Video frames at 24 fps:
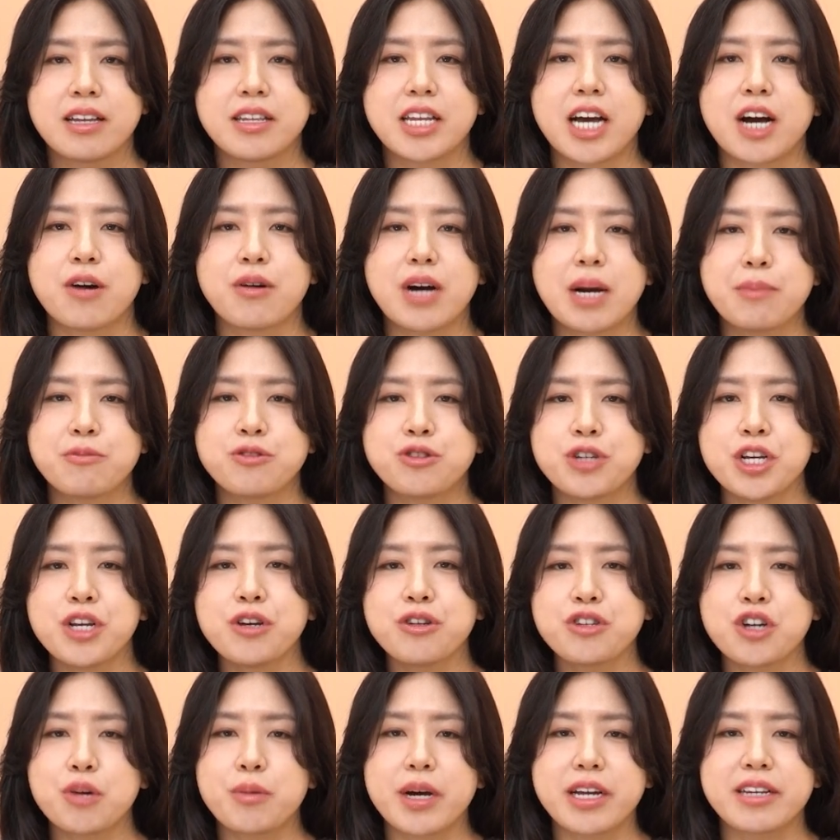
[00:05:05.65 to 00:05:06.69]
Now, I'm sure
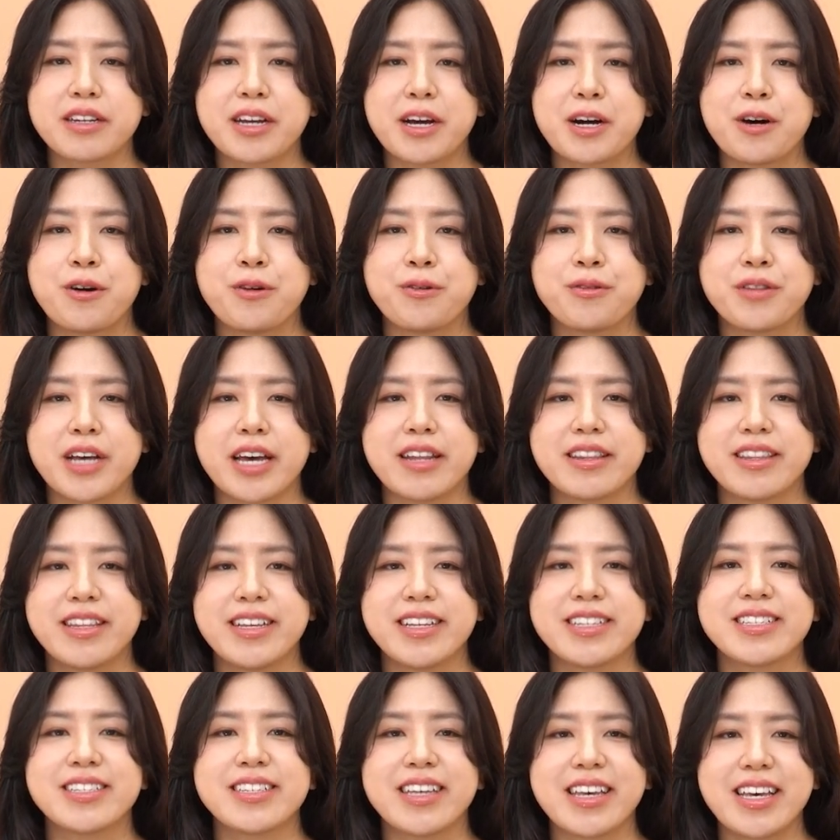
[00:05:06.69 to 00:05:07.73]
you know by now that
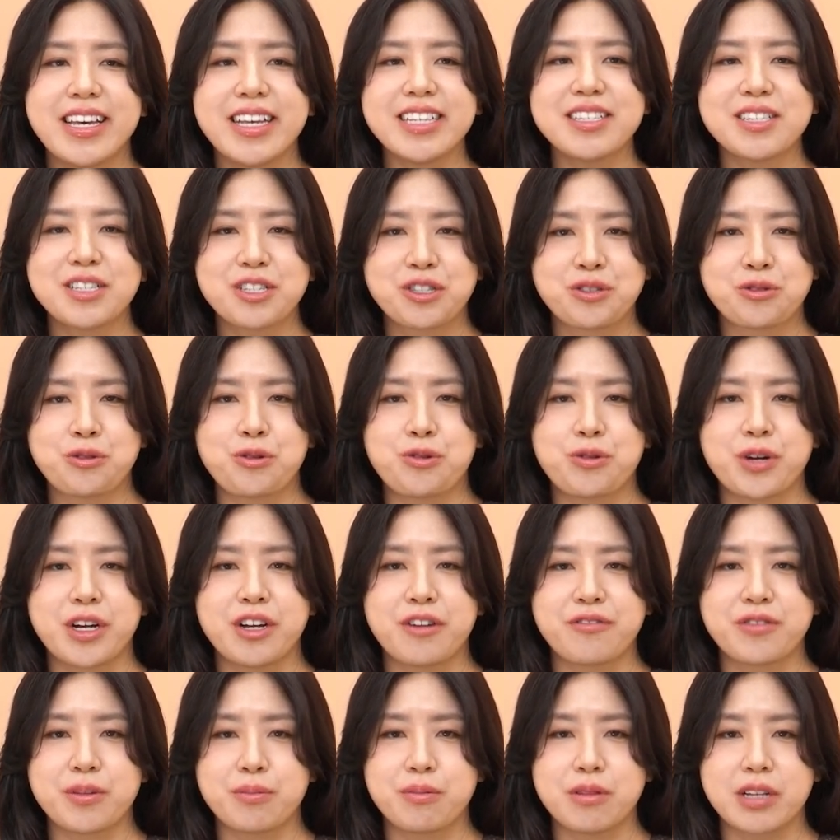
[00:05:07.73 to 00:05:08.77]
this is the
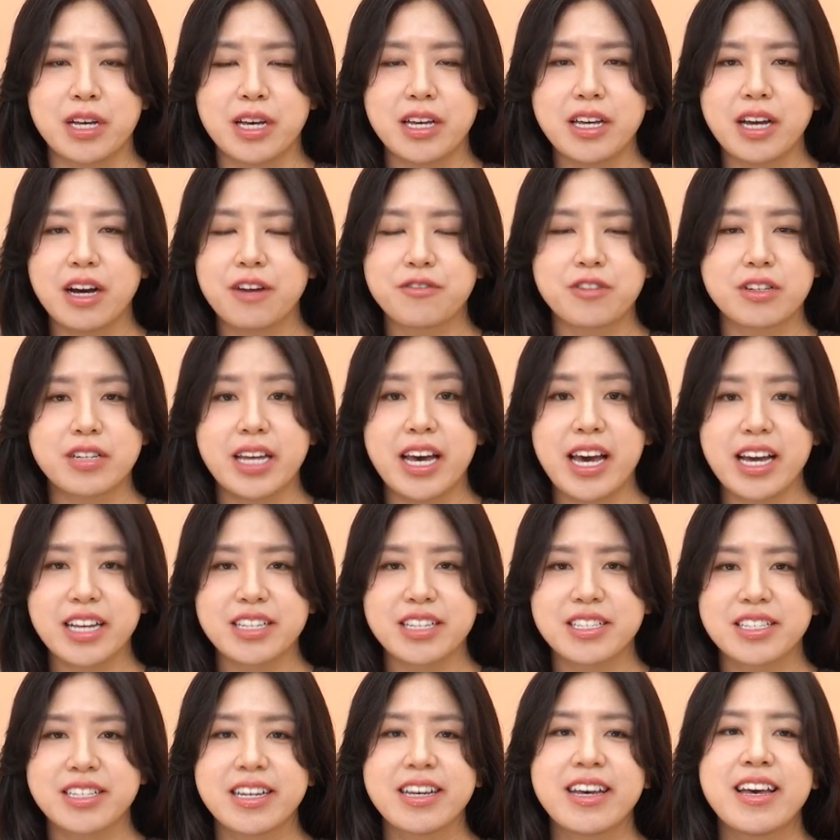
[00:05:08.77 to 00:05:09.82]
story of the play, of the
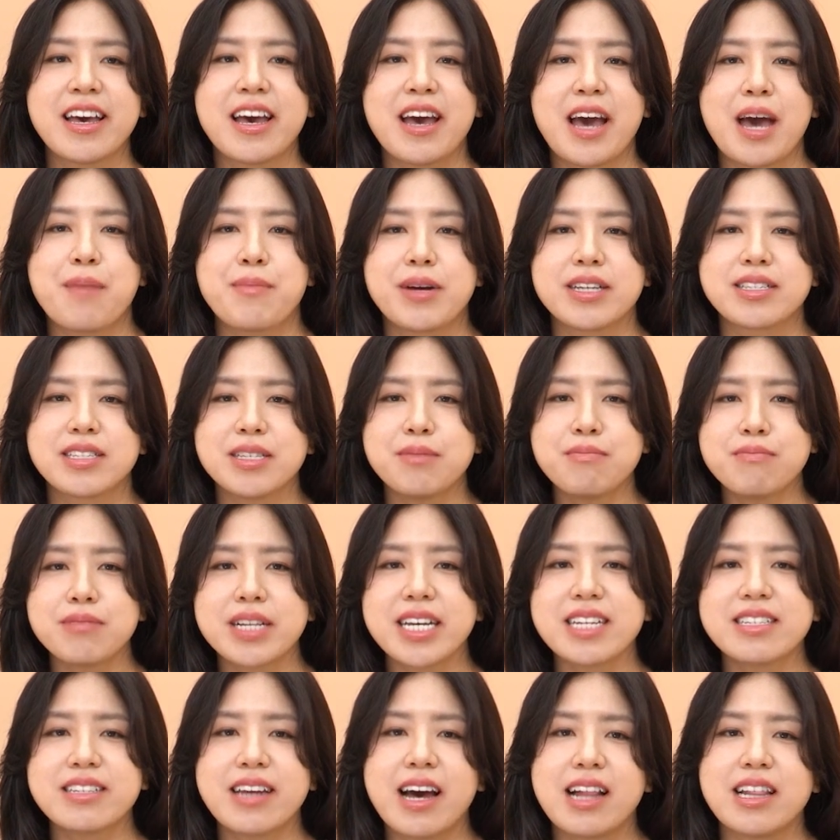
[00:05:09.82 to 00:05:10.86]
text, and by
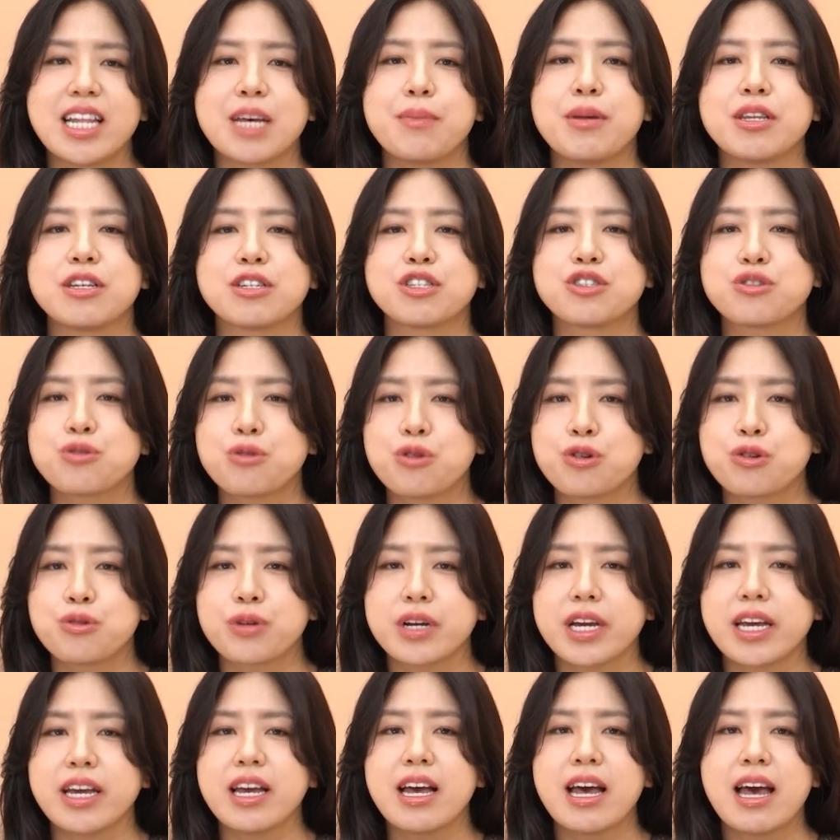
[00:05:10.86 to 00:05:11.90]
simply telling me the
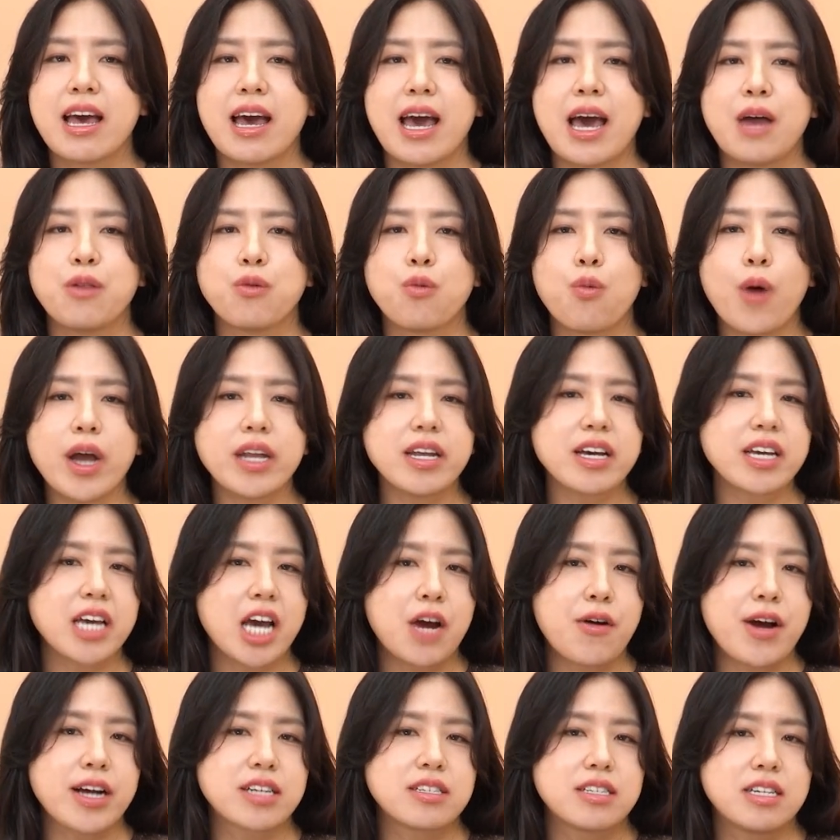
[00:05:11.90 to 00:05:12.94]
story and what the
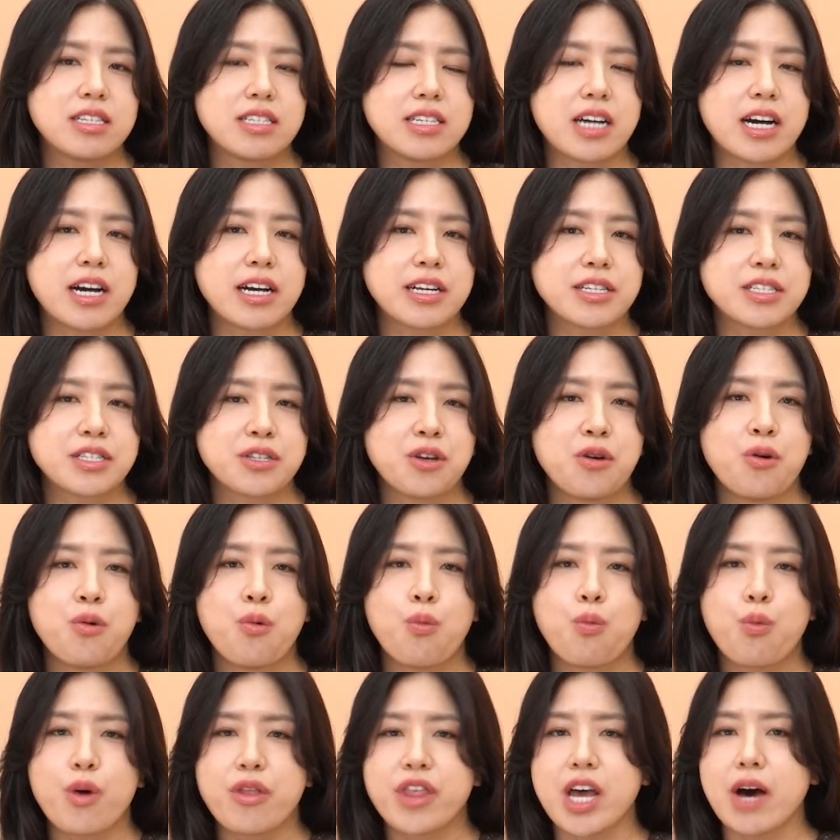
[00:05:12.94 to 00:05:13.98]
character does
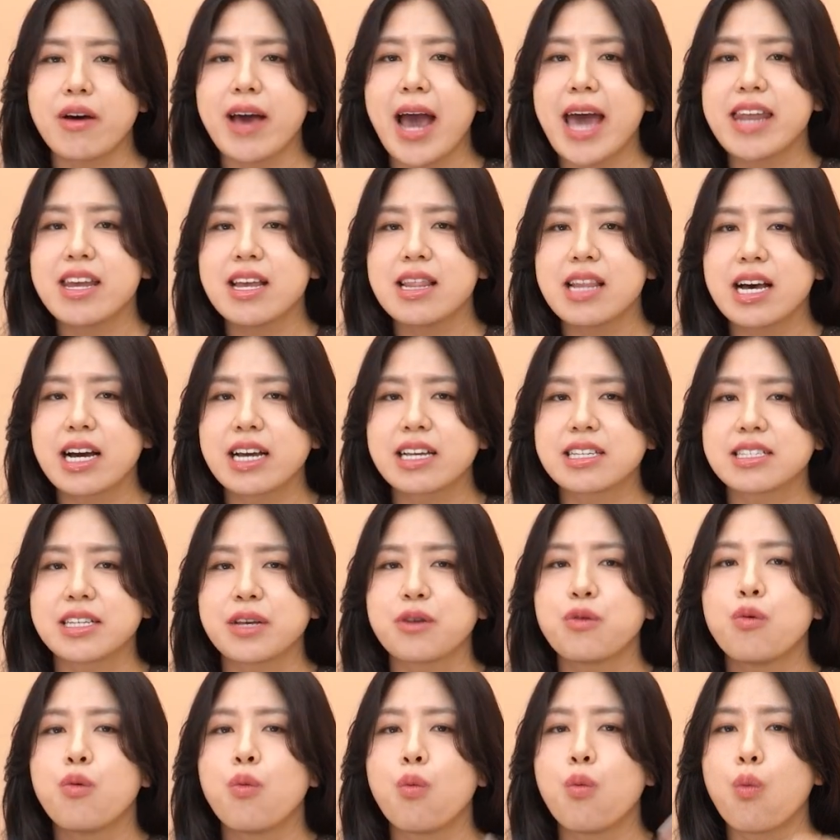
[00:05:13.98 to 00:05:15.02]
without
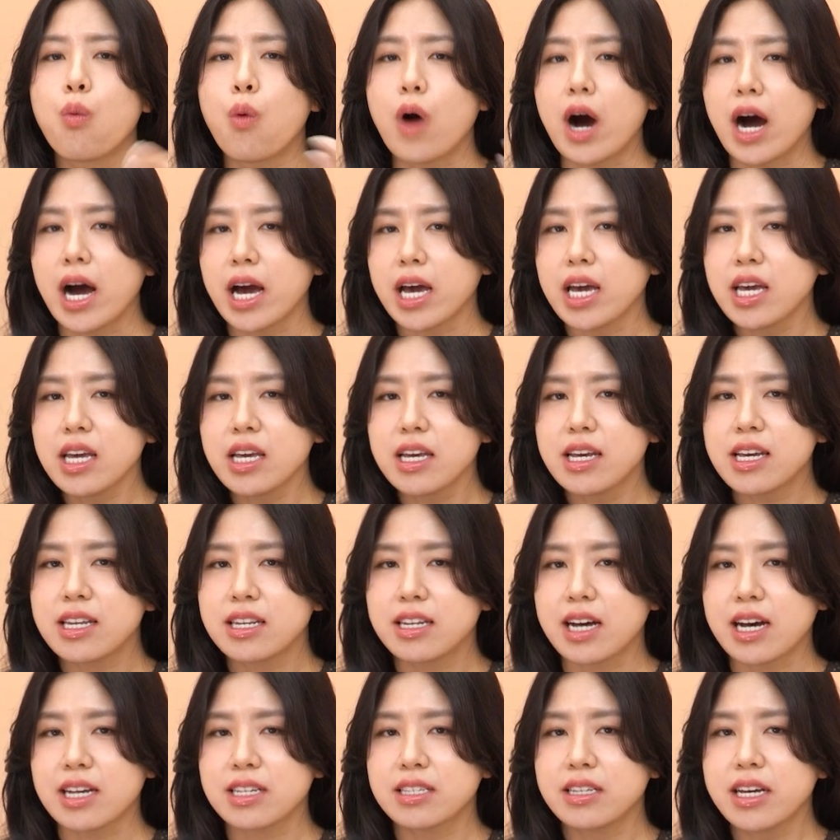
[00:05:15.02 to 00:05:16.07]
analyzing why he
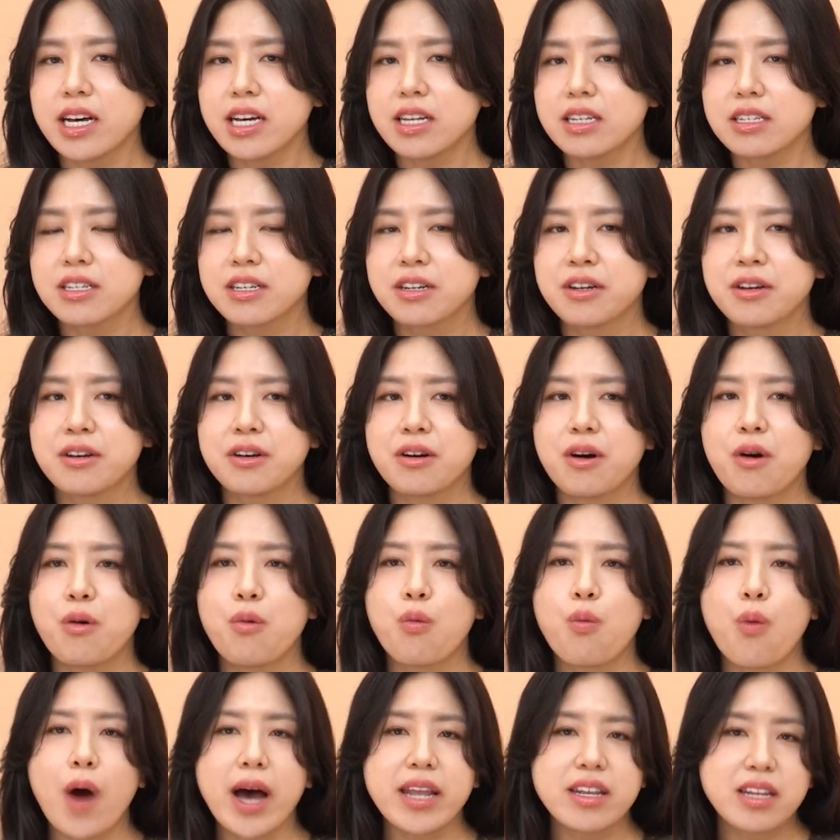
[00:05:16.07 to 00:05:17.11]
does that or
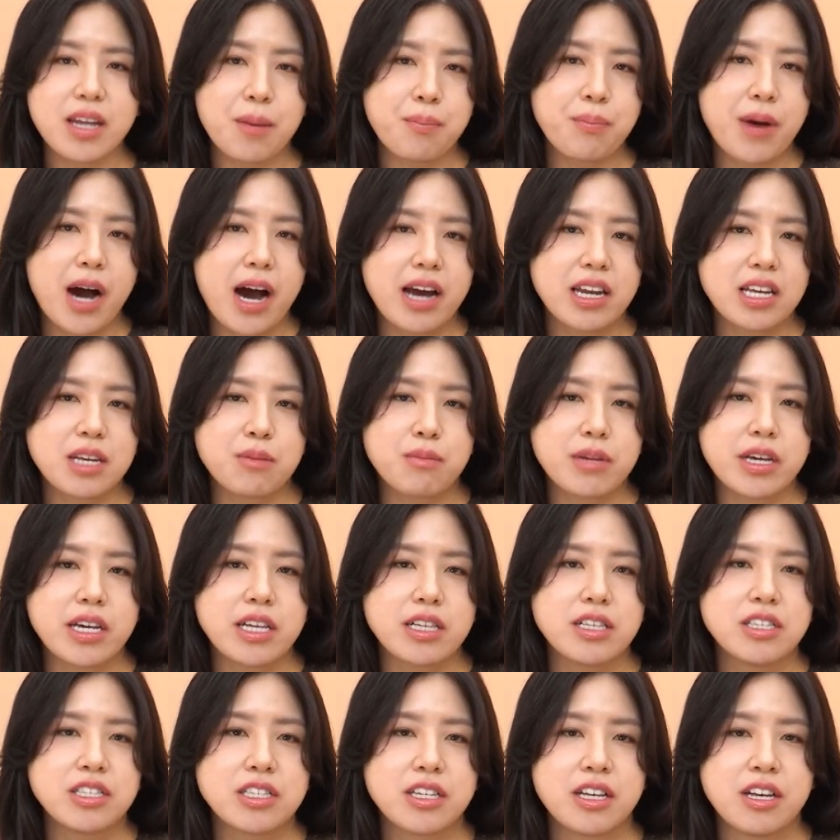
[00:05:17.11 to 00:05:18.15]
what that party
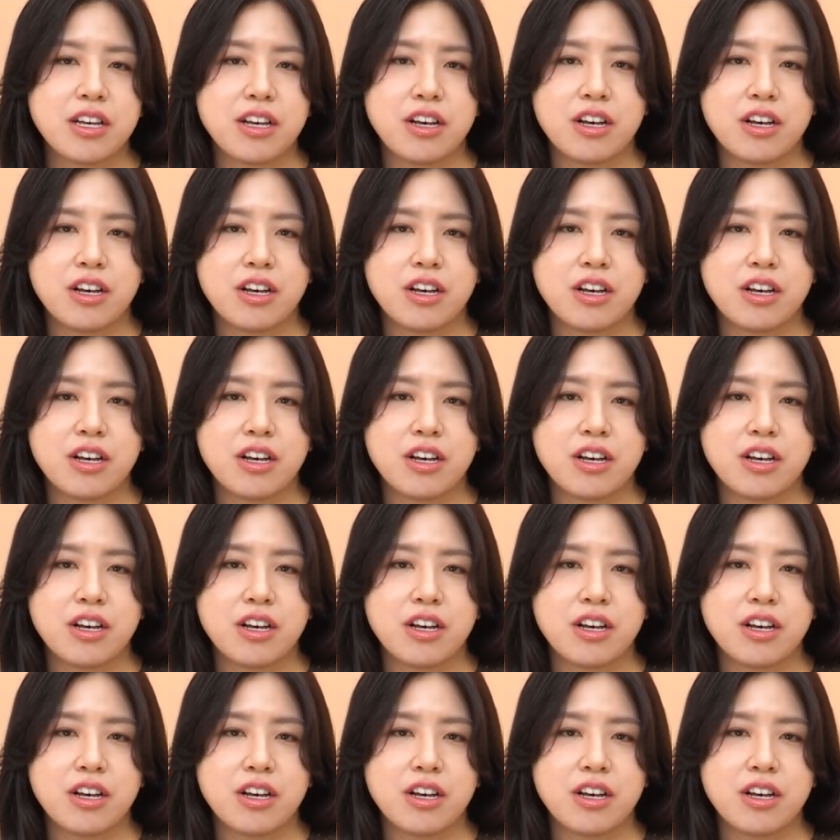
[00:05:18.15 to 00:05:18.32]
means,